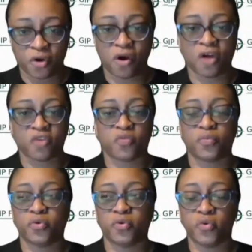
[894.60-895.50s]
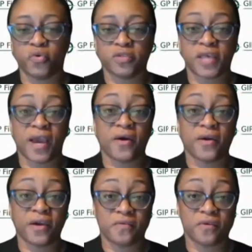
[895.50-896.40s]
entrepreneurs.
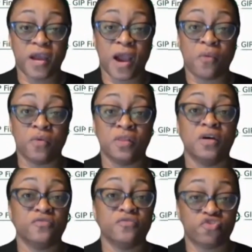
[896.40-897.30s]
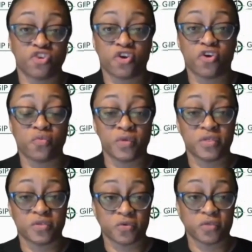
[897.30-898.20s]
However, I would love to share a
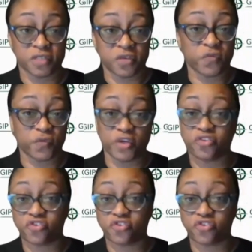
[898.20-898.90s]
resource that's free to